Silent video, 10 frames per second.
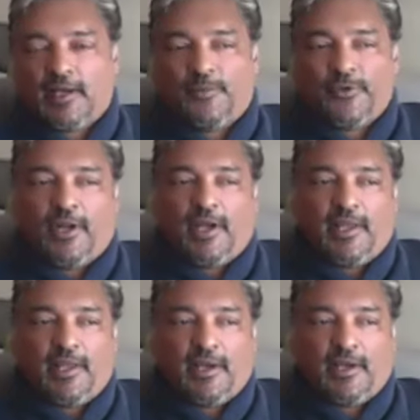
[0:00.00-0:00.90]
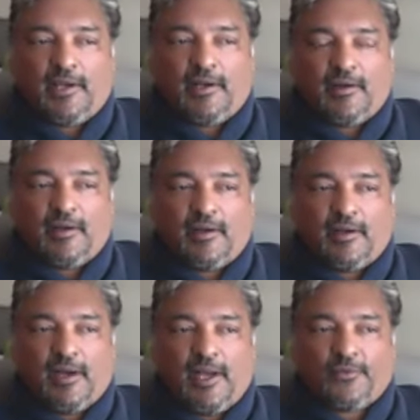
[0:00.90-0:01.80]
I mean,
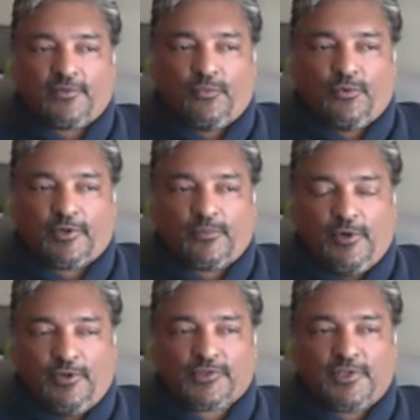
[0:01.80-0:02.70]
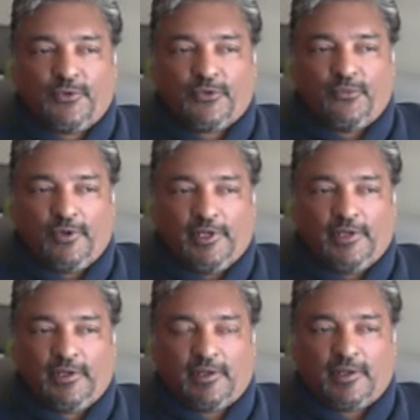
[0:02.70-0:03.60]
I work mostly with
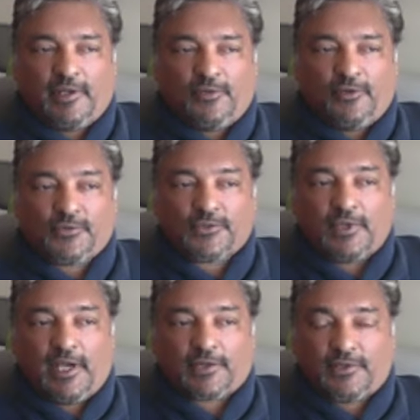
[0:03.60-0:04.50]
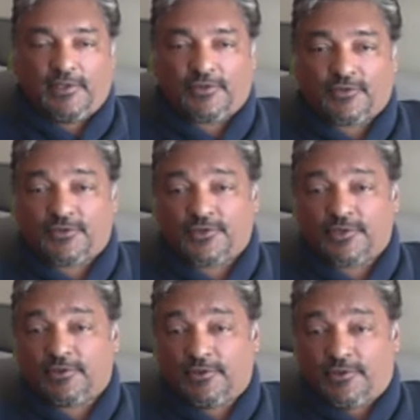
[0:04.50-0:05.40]
one who's actually a
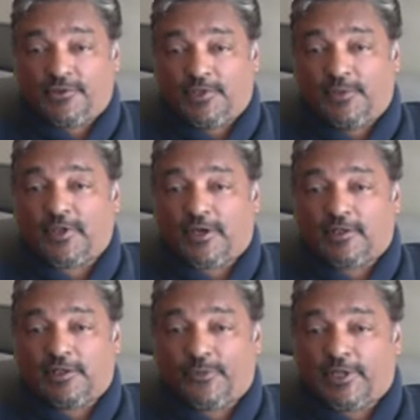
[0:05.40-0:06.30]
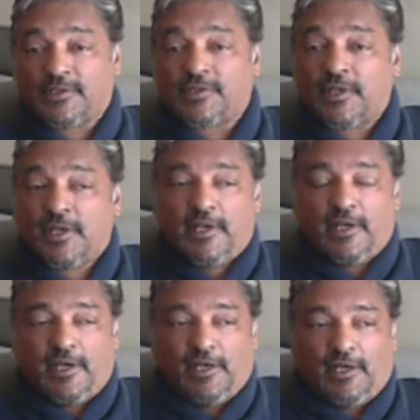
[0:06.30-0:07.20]
surgical nurse named Caroline Banks.
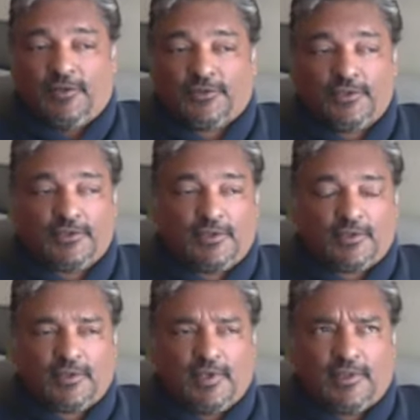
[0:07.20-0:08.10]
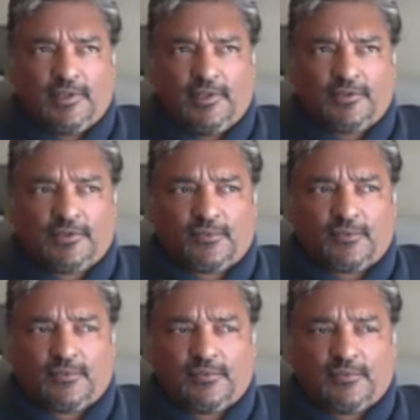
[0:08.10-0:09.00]
I think she's at
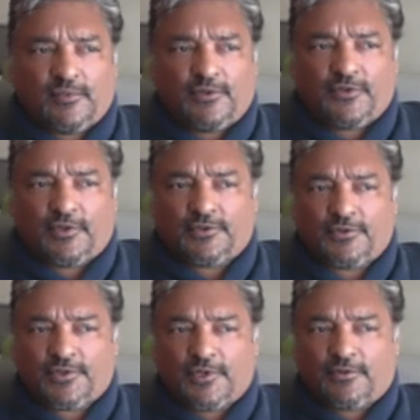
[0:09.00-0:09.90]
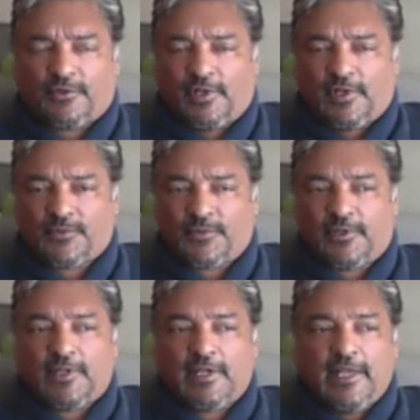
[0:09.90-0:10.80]
Montreal Jewish General
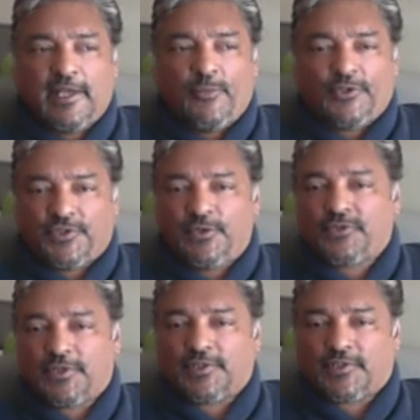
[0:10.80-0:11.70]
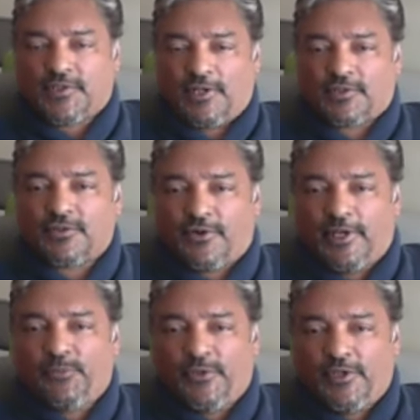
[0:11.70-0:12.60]
Hospital, but she was on set to
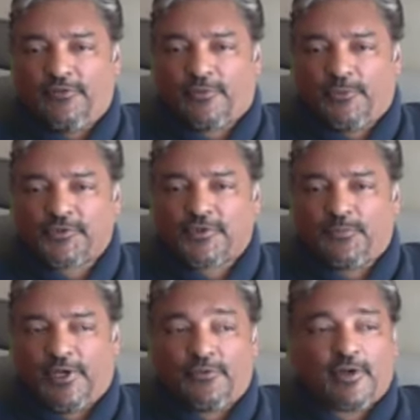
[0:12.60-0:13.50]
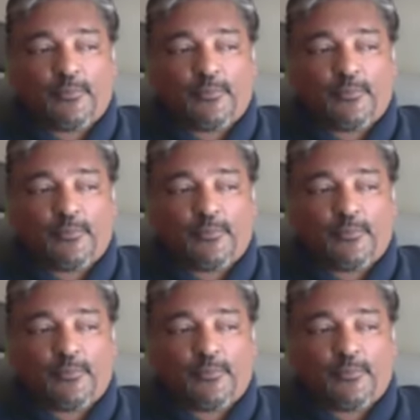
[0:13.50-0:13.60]
train me for most of my work.